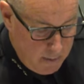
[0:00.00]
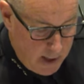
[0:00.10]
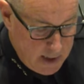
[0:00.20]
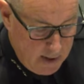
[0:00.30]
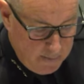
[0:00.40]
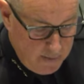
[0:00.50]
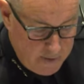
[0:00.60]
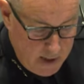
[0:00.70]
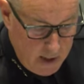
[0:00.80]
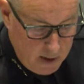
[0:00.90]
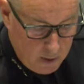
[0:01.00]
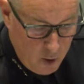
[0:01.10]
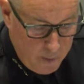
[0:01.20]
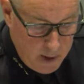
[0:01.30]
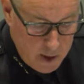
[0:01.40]
And by 10:15, the
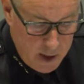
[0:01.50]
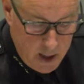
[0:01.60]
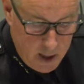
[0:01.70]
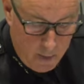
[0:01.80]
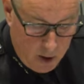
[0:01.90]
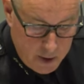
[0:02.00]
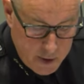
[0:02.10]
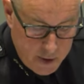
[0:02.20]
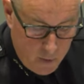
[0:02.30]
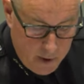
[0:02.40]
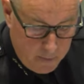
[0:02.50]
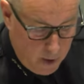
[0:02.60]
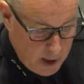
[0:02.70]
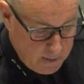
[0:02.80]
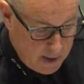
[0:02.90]
group initiated a march
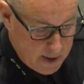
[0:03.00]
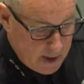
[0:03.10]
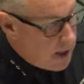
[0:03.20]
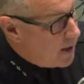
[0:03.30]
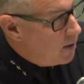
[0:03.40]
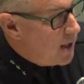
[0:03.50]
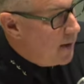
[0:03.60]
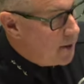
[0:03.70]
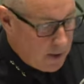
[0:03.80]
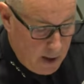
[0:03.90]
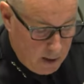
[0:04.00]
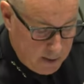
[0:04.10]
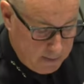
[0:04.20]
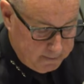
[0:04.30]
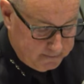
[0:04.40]
with approximately 600
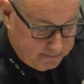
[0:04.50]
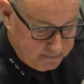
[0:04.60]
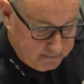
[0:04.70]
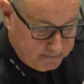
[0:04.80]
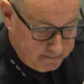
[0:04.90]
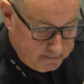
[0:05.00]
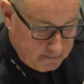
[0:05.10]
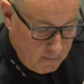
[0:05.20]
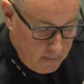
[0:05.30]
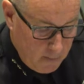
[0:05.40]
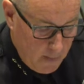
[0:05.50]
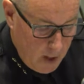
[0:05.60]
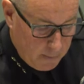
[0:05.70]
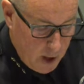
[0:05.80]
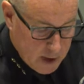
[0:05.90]
demonstrators.
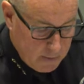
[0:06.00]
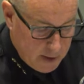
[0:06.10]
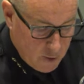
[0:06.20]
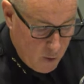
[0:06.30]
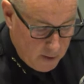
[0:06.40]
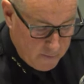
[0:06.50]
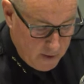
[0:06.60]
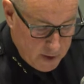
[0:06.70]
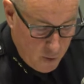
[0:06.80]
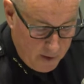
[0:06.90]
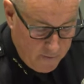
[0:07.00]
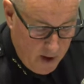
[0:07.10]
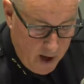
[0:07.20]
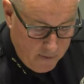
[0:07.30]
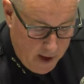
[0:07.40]
At approximately
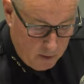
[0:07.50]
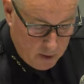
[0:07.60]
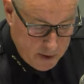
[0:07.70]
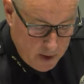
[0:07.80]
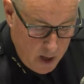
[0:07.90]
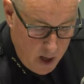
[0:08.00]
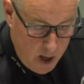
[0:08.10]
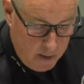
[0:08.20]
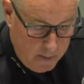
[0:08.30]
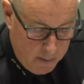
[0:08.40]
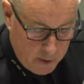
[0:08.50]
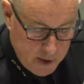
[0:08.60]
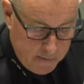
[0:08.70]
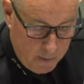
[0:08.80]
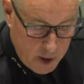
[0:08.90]
12:25 hours,
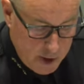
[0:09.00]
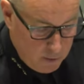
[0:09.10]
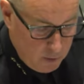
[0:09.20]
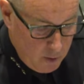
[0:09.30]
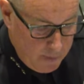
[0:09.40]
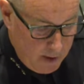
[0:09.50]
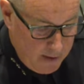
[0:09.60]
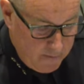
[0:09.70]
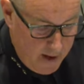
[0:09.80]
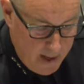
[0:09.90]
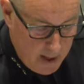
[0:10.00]
members of the marching group began